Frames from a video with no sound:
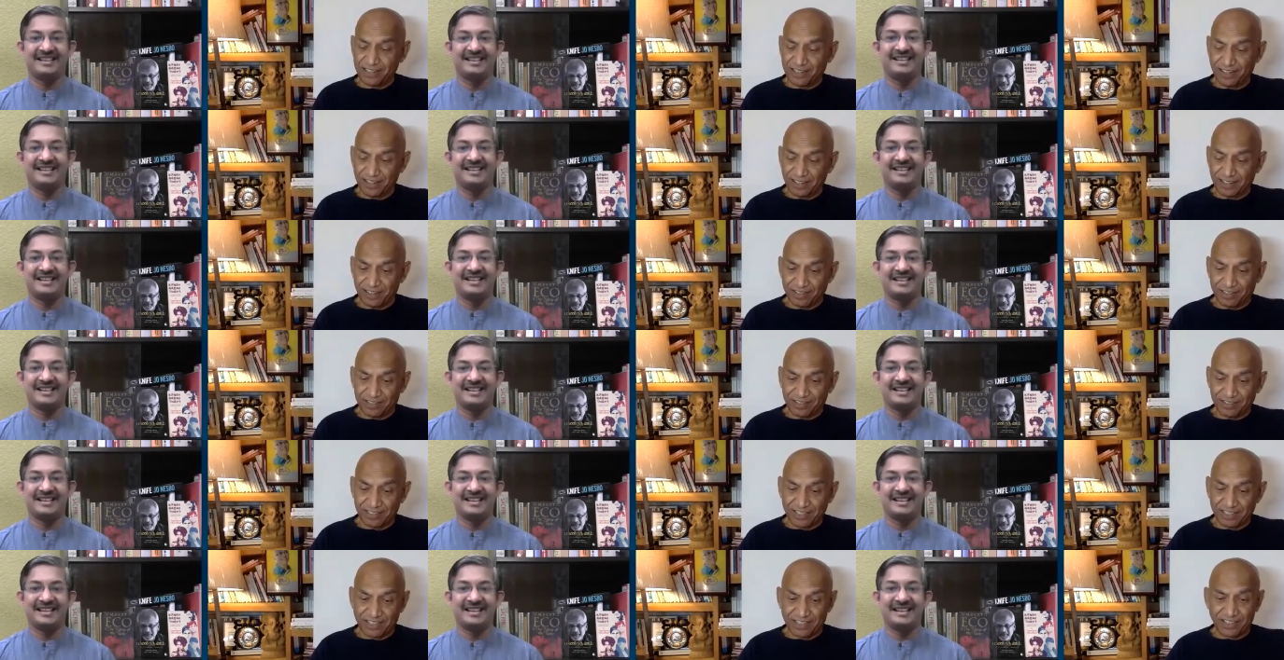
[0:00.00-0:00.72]
Speaker 1: clear
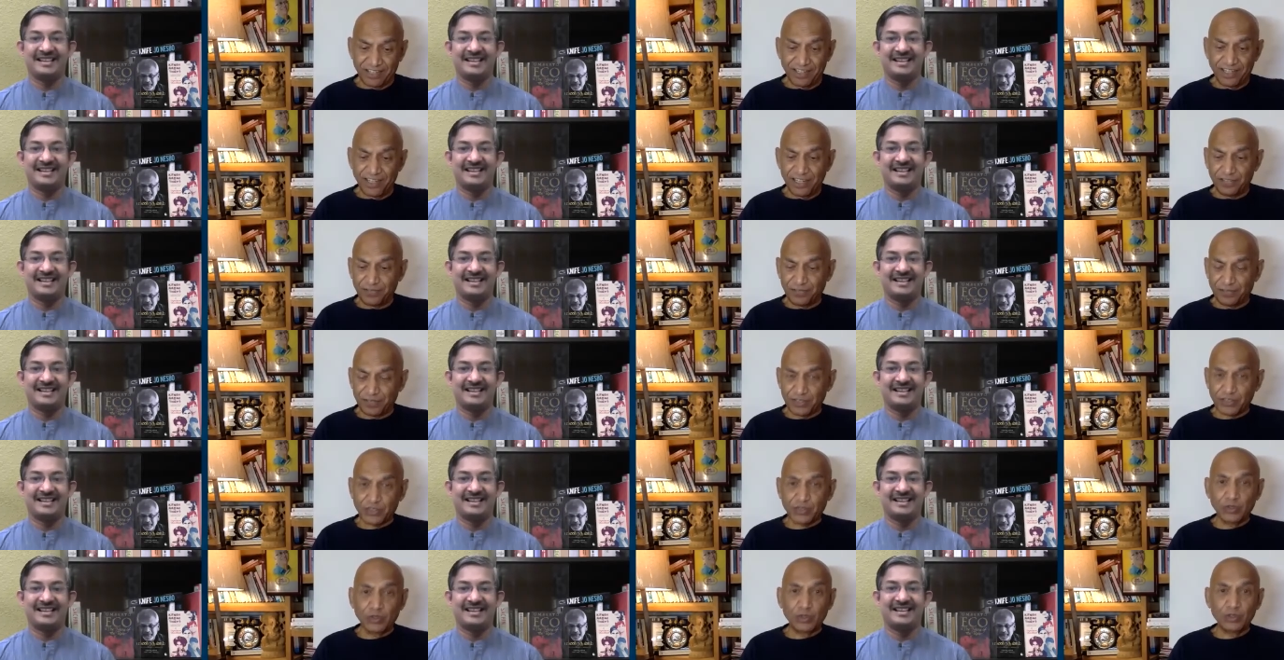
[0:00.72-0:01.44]
the credit
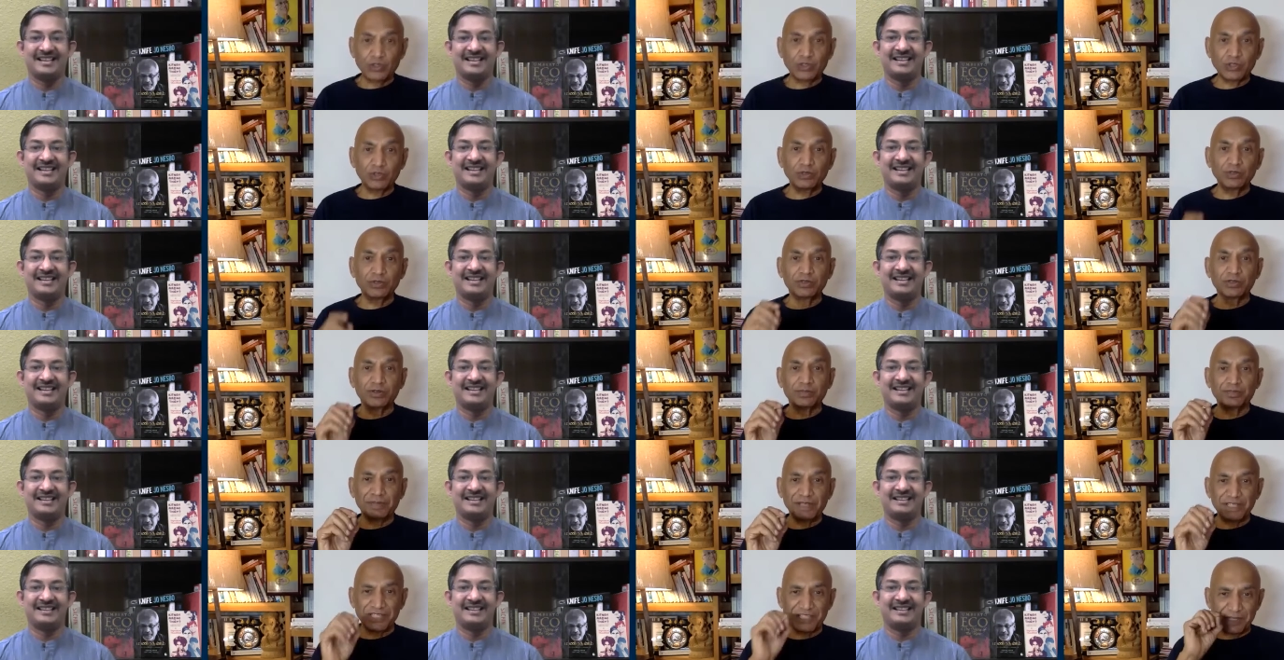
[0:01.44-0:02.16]
first goes to
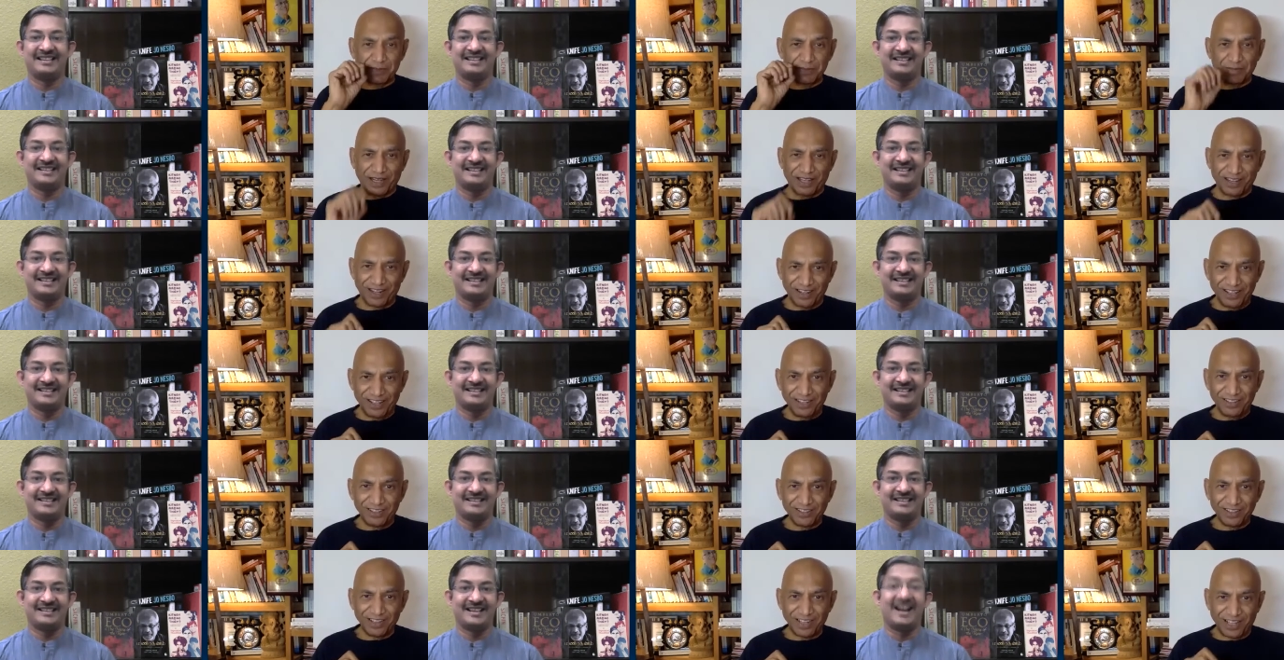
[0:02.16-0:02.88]
pc bala
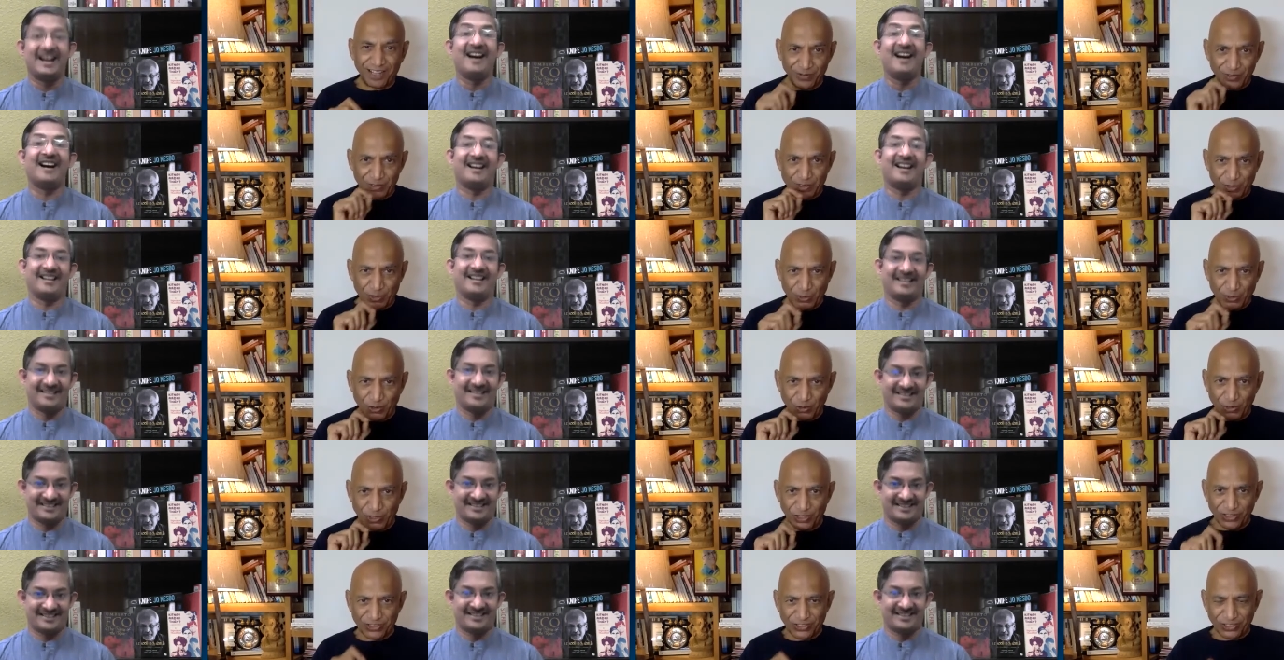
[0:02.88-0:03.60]
i was uh-huh. a
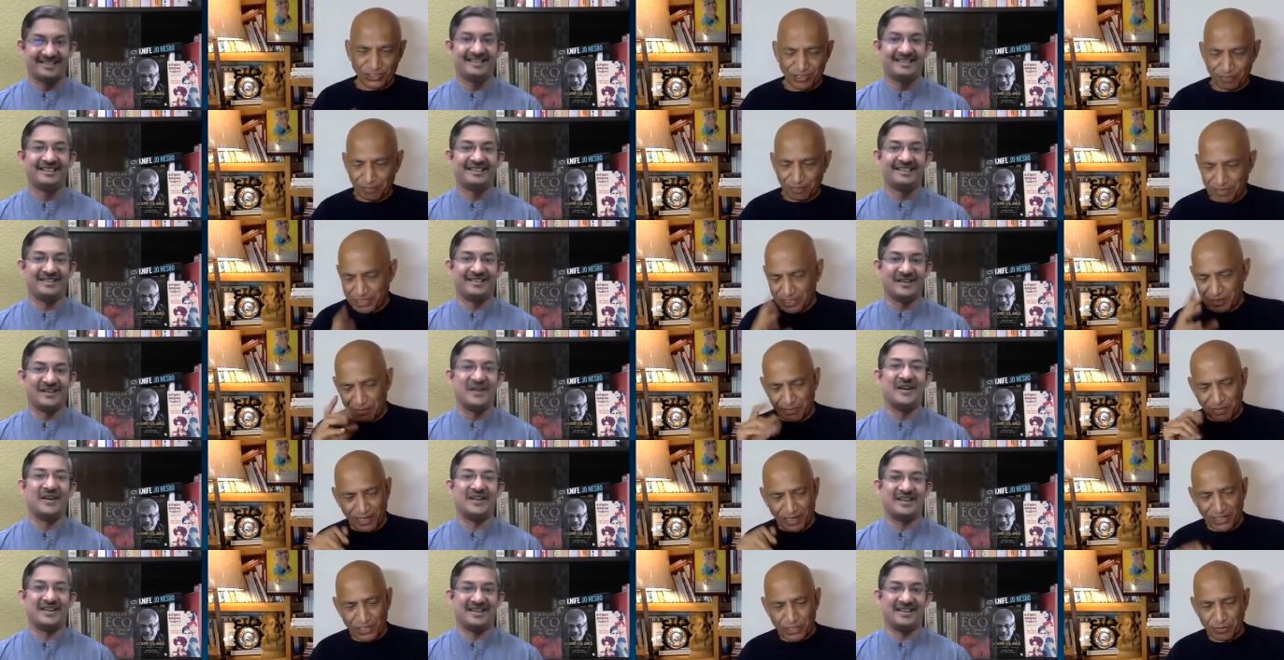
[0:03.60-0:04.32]
co-author pc
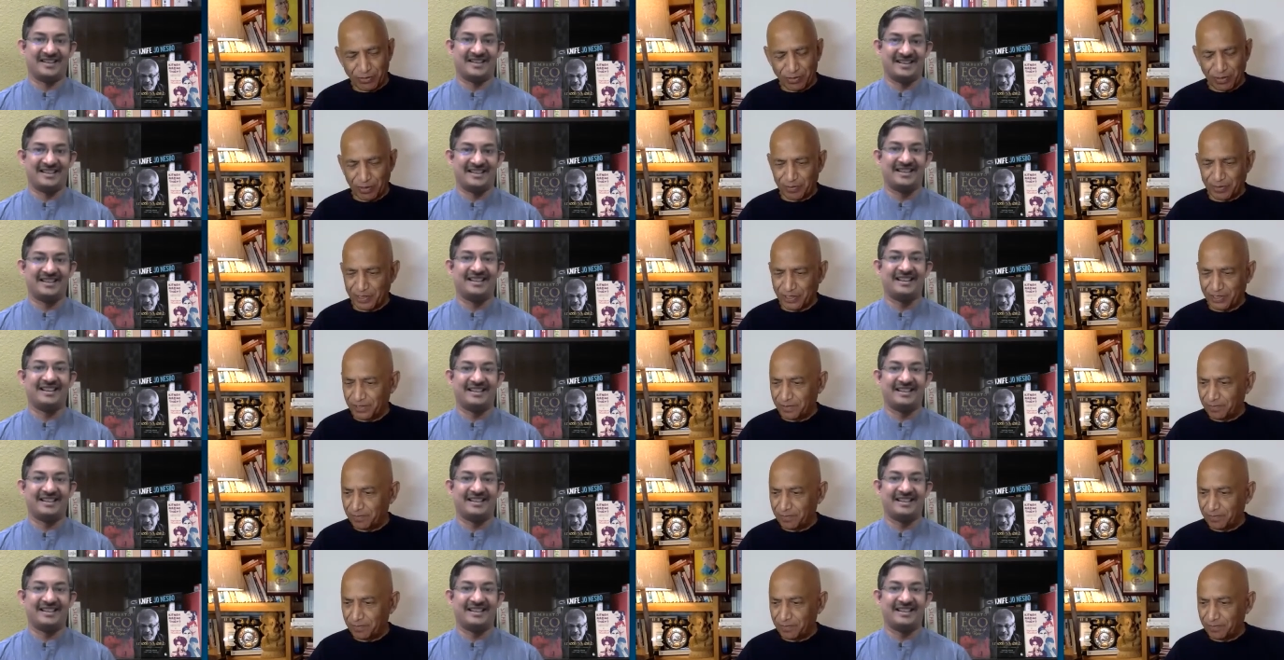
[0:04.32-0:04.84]
bala subramaniam